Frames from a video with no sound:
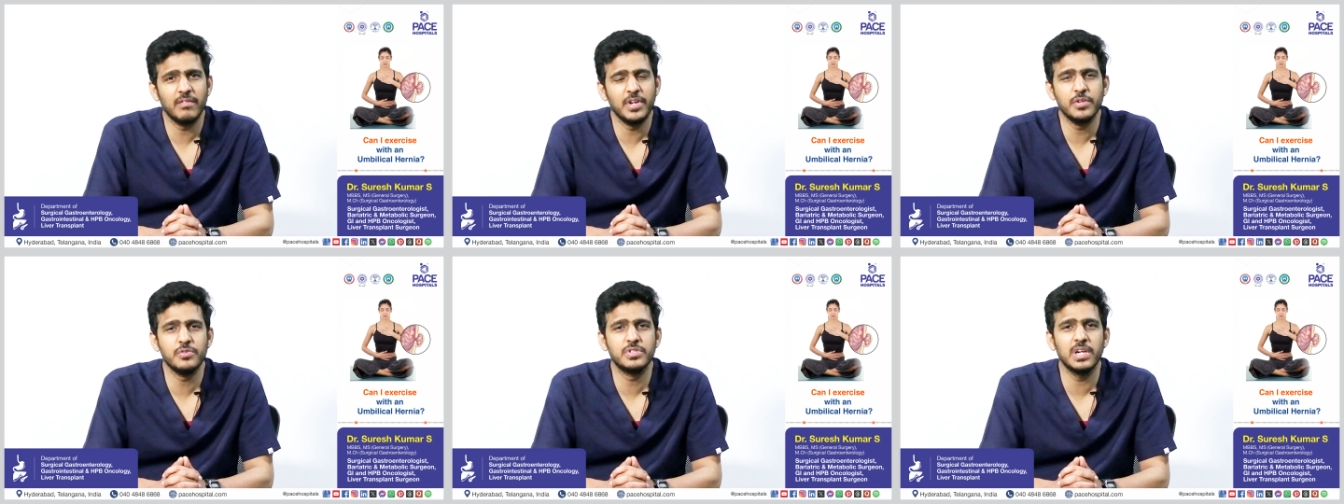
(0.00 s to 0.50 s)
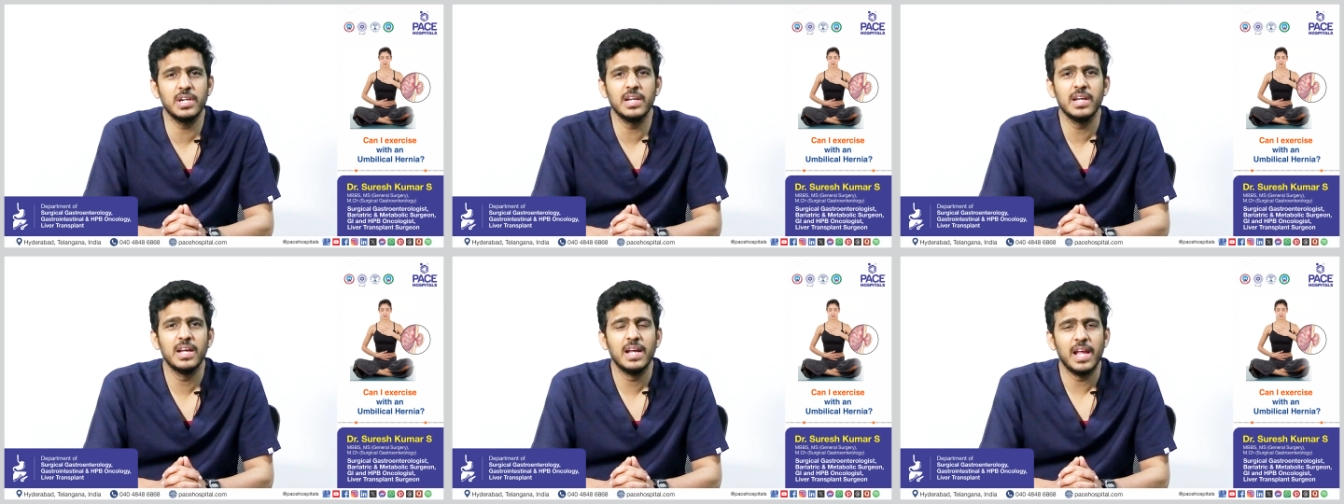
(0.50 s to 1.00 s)
we
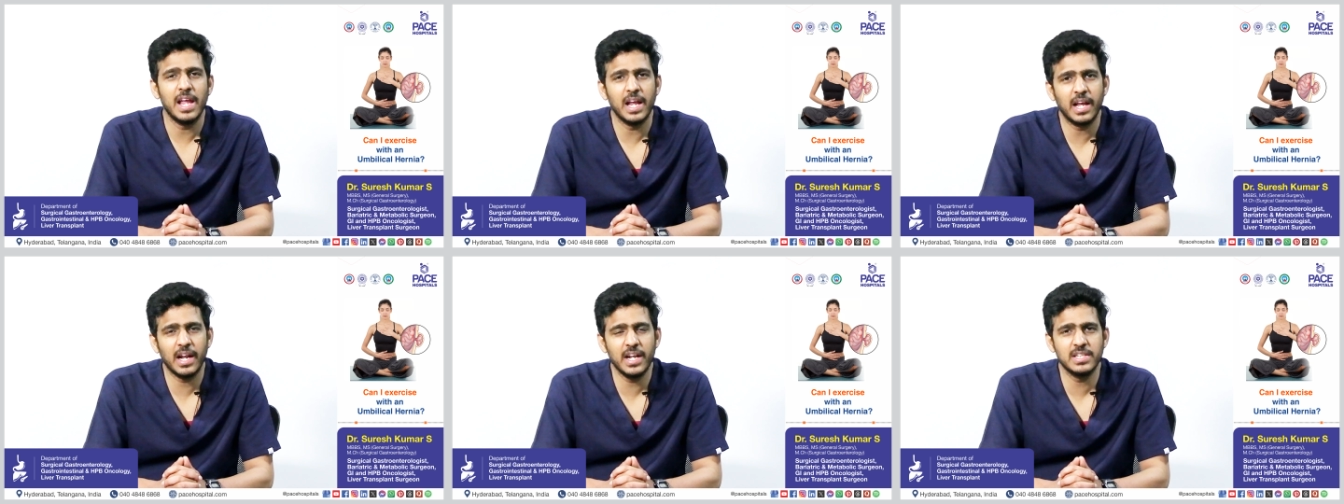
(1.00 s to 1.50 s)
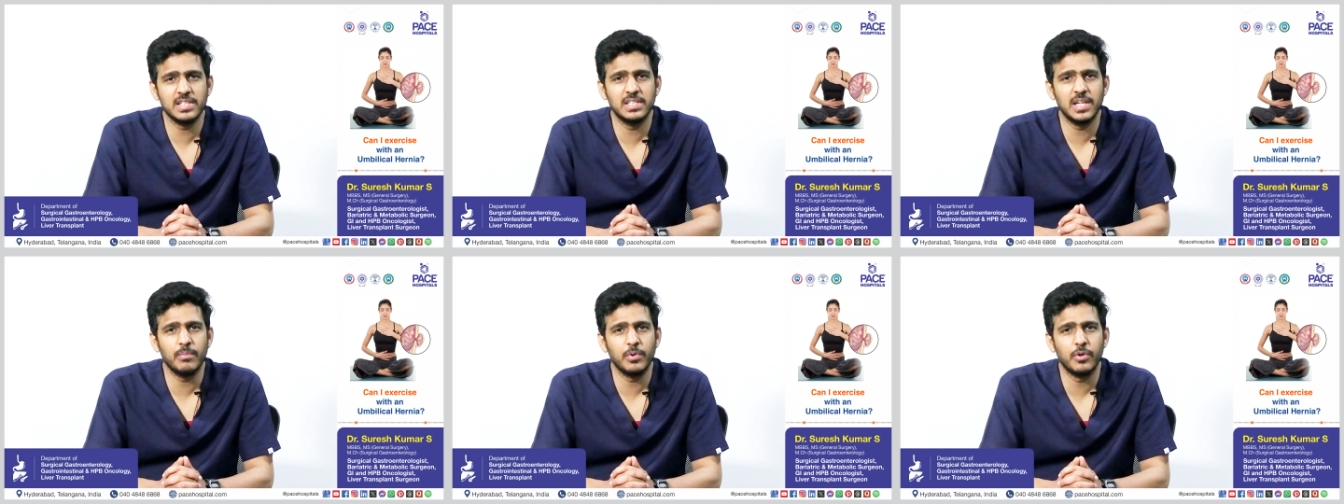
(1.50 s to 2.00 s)
usually encourage
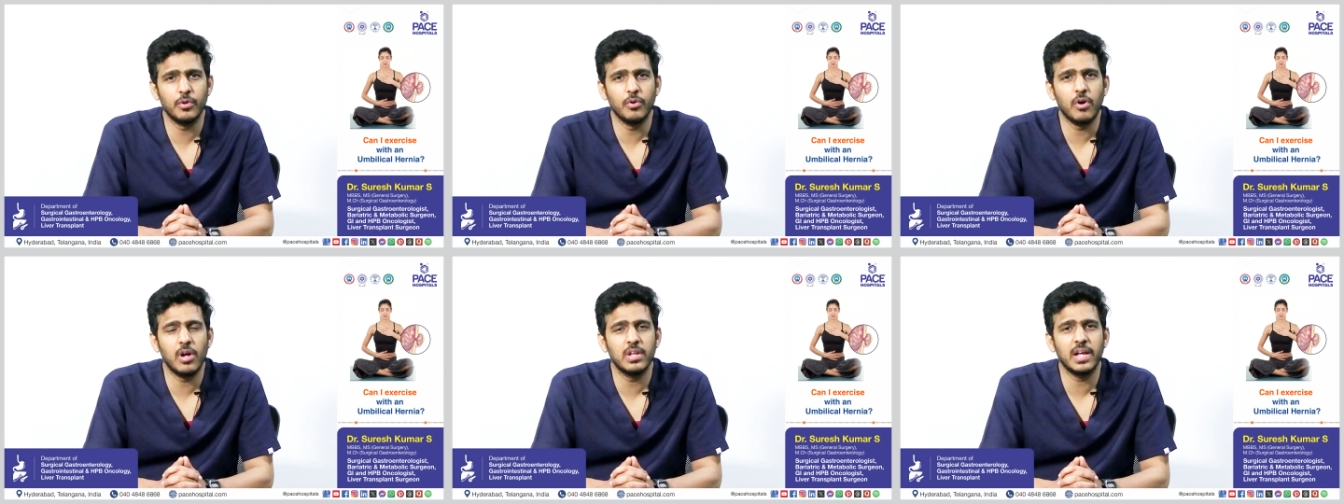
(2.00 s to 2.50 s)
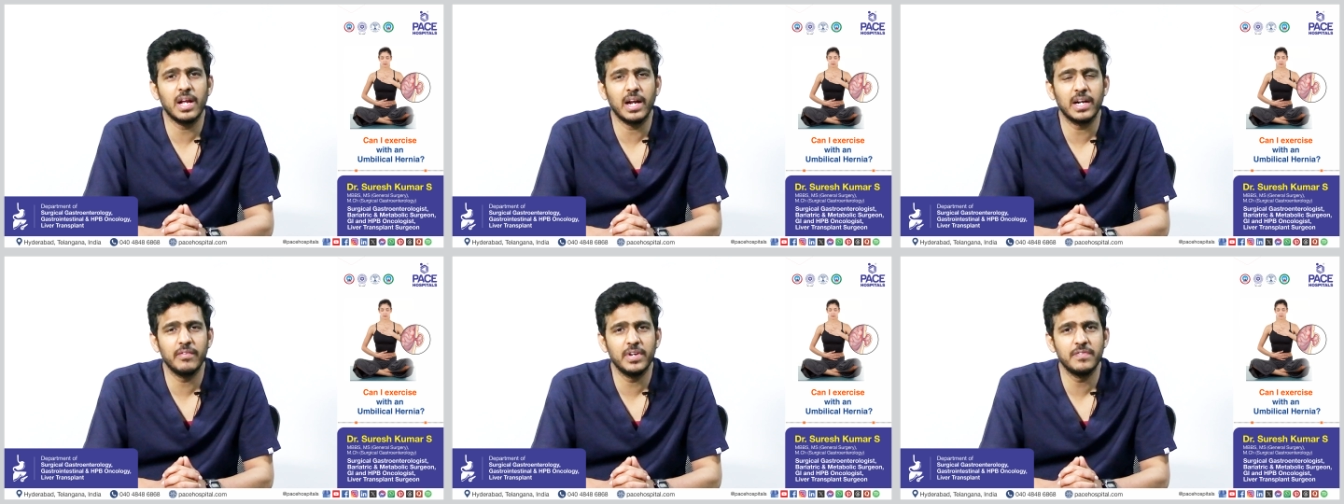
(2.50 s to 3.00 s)
them to do all
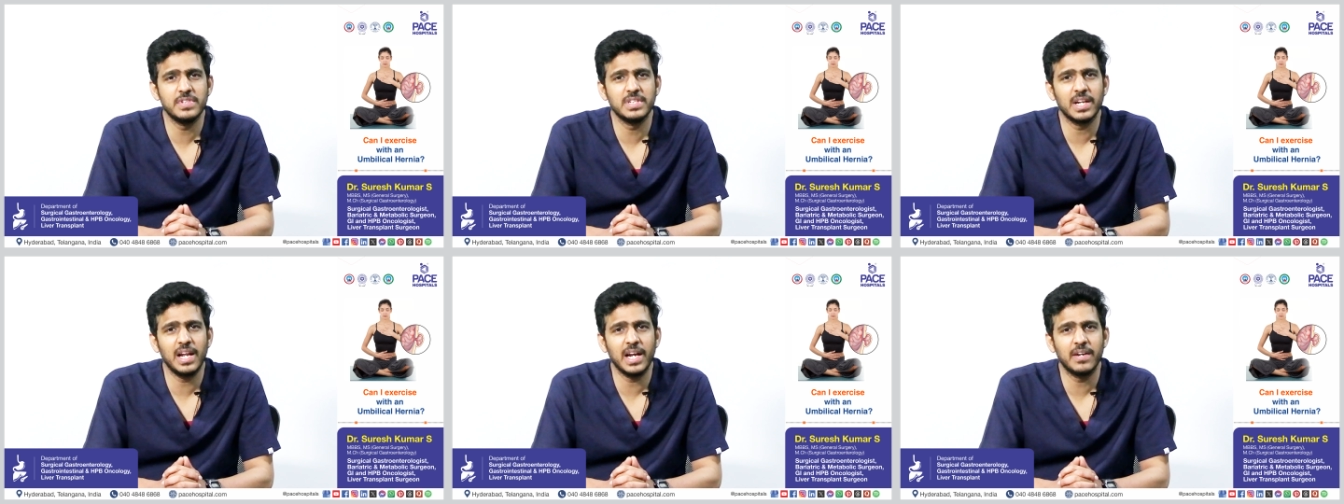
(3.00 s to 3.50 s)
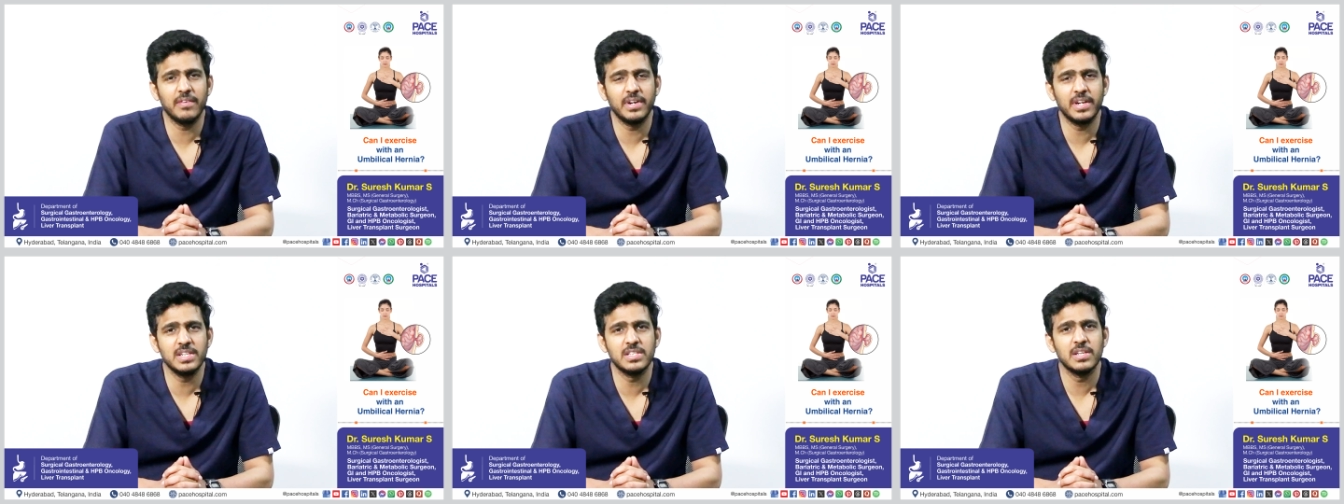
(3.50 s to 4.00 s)
the physical
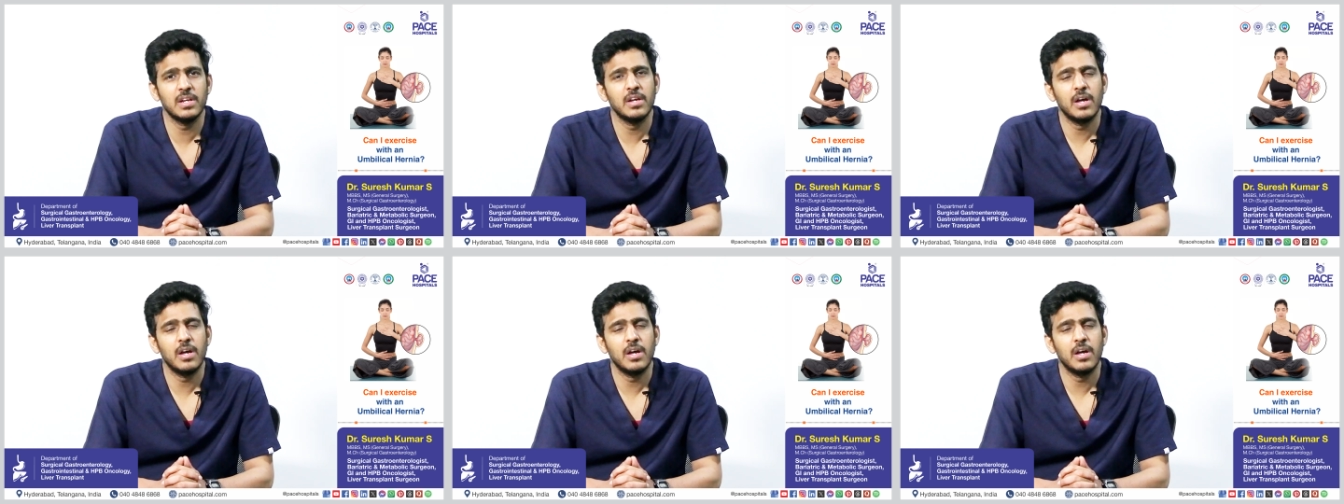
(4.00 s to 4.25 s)
activities,